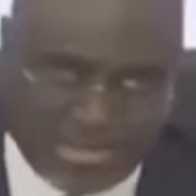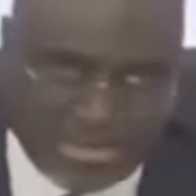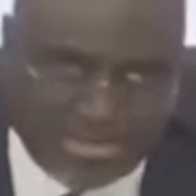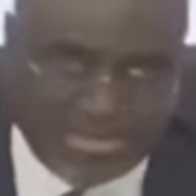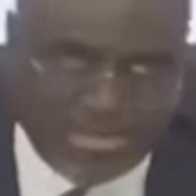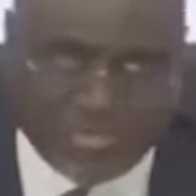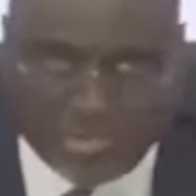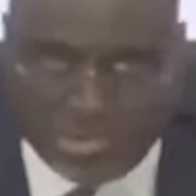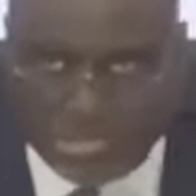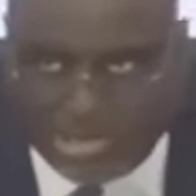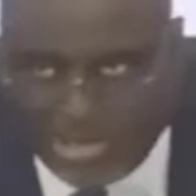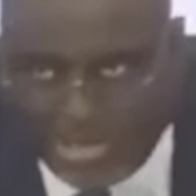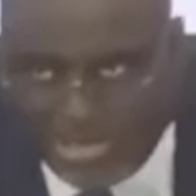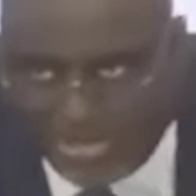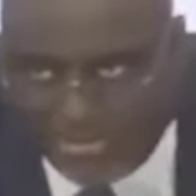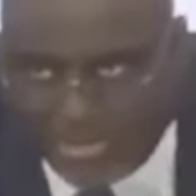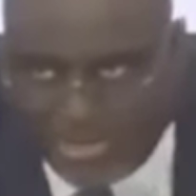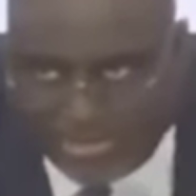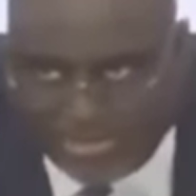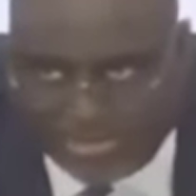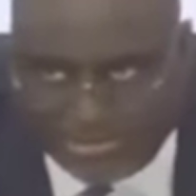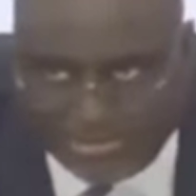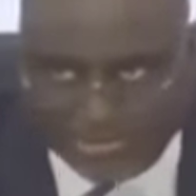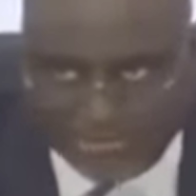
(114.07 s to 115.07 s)
It doesn't work like
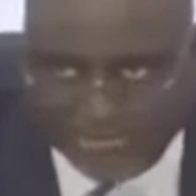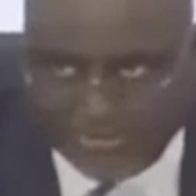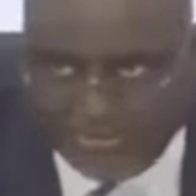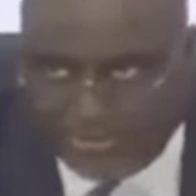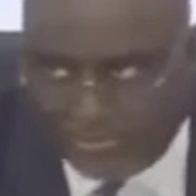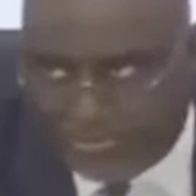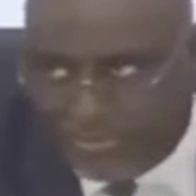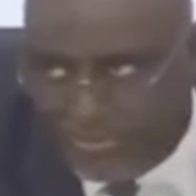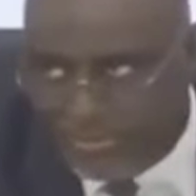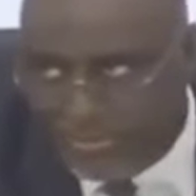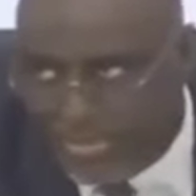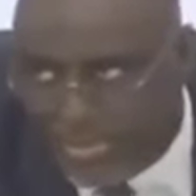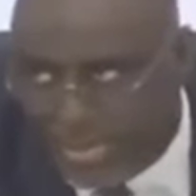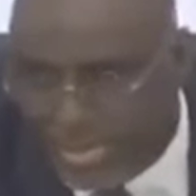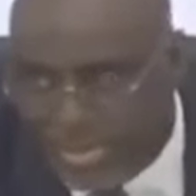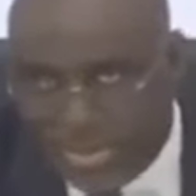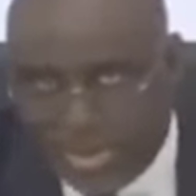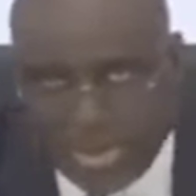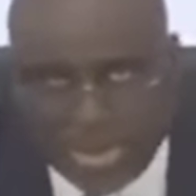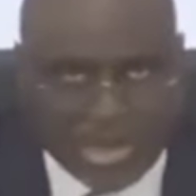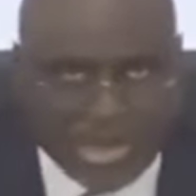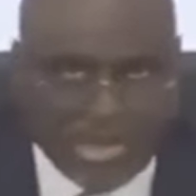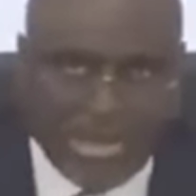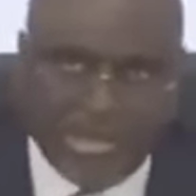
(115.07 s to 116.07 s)
that.
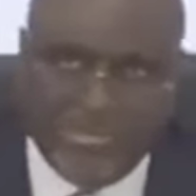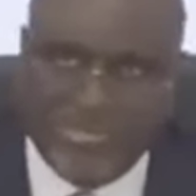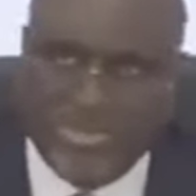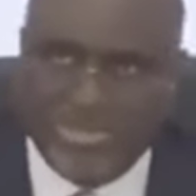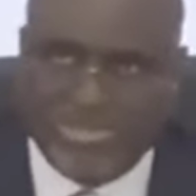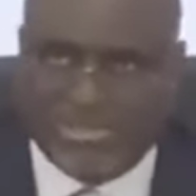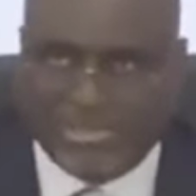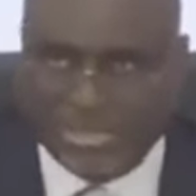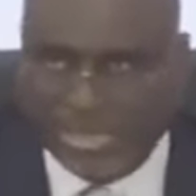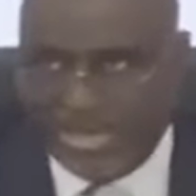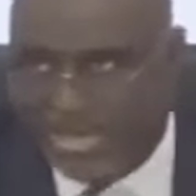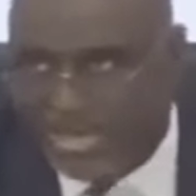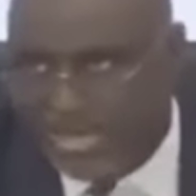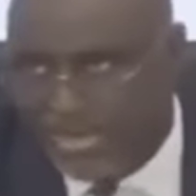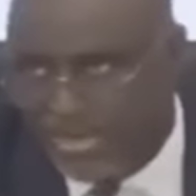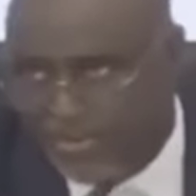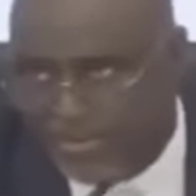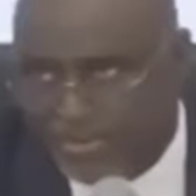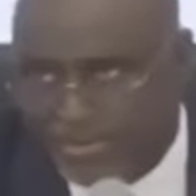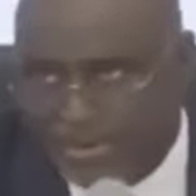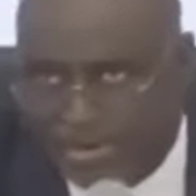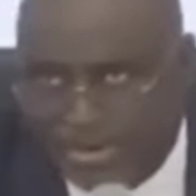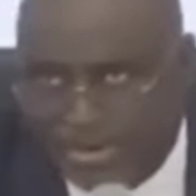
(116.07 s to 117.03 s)
And let me say